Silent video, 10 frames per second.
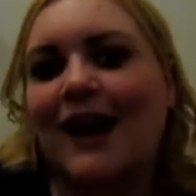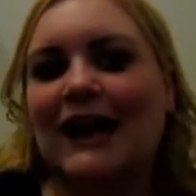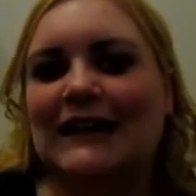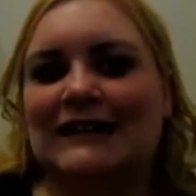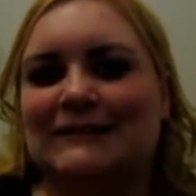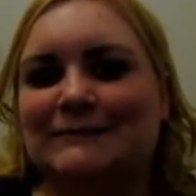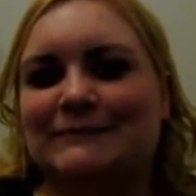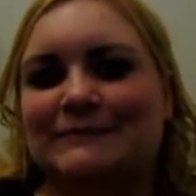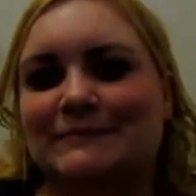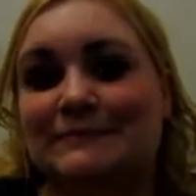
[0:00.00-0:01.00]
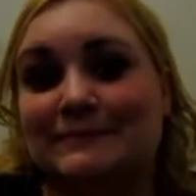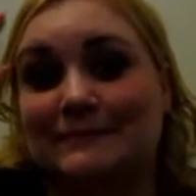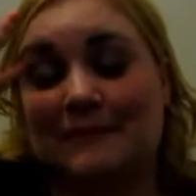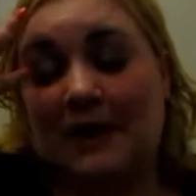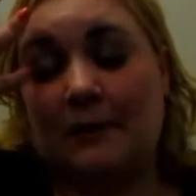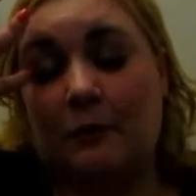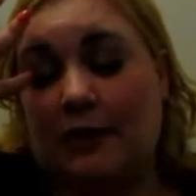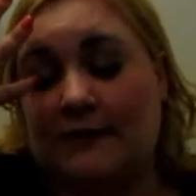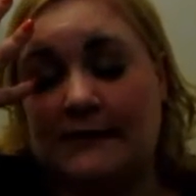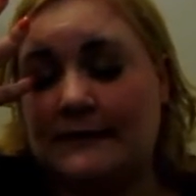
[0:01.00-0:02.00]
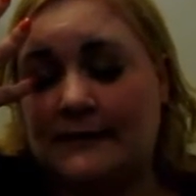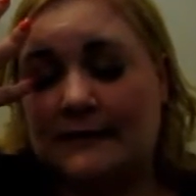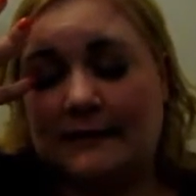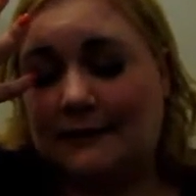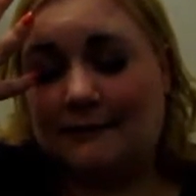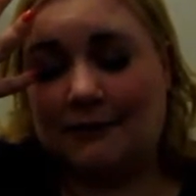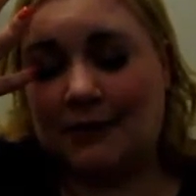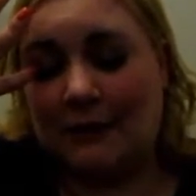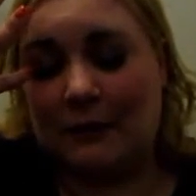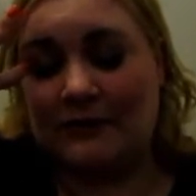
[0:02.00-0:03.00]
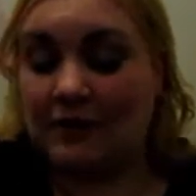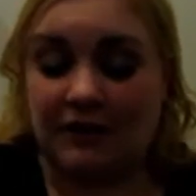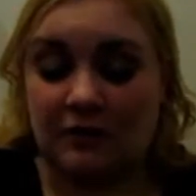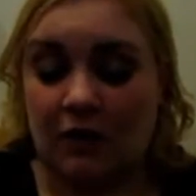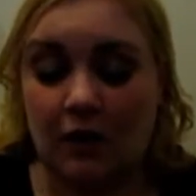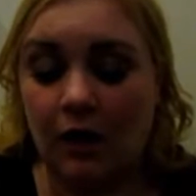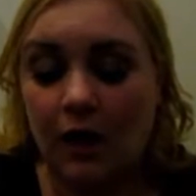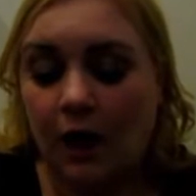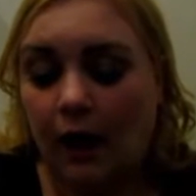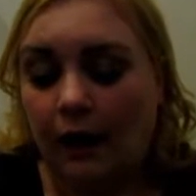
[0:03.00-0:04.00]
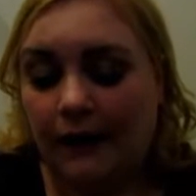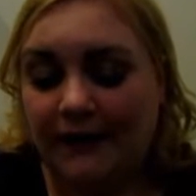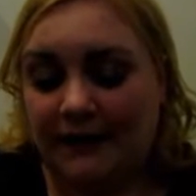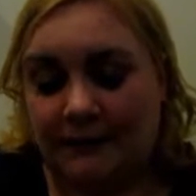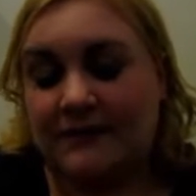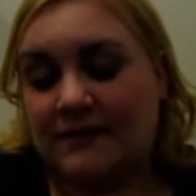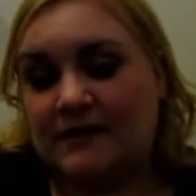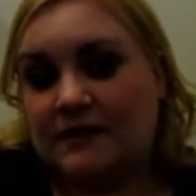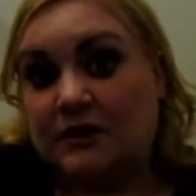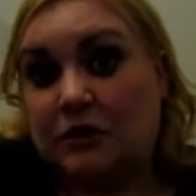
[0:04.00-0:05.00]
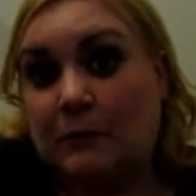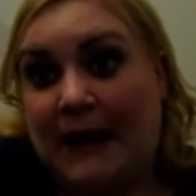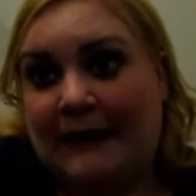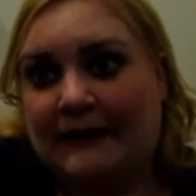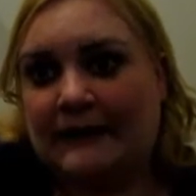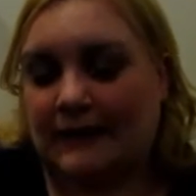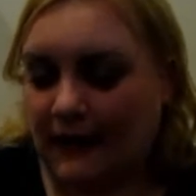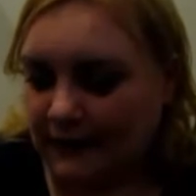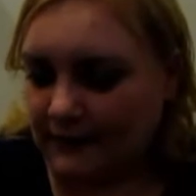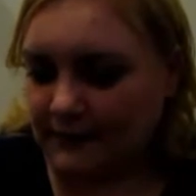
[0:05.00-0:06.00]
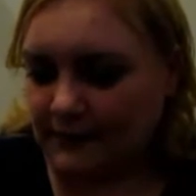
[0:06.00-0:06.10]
It wasn't. It was not at all. It was, panic attacks.